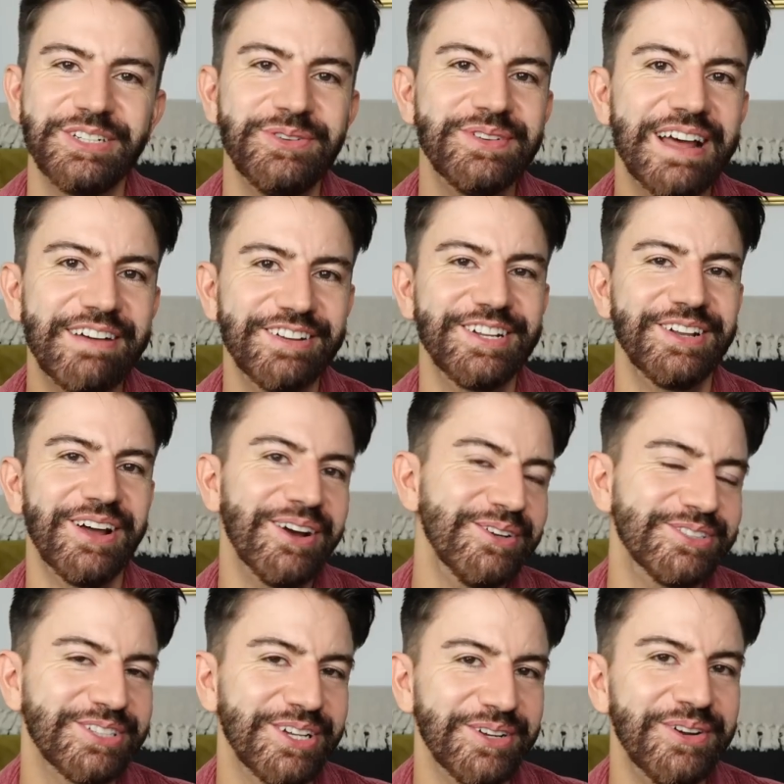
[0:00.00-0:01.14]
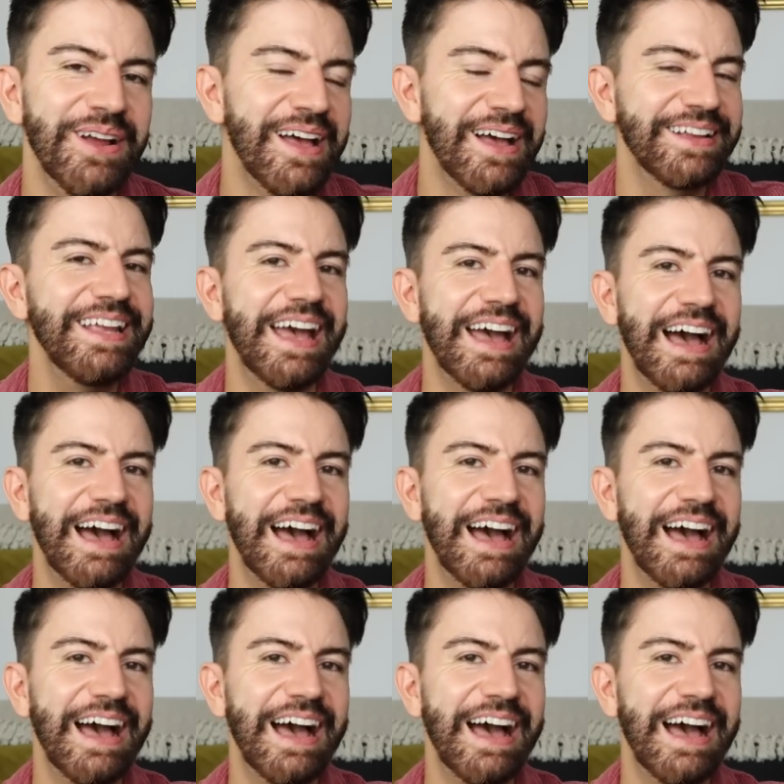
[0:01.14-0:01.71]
You never know. So yeah,